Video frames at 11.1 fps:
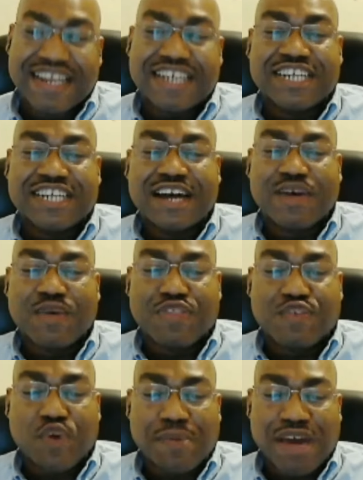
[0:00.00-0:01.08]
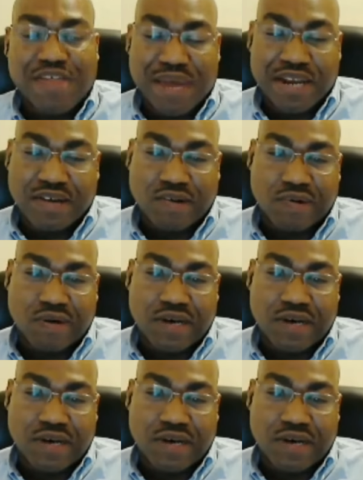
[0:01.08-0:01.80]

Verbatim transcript: John, I want to throw a mathematical.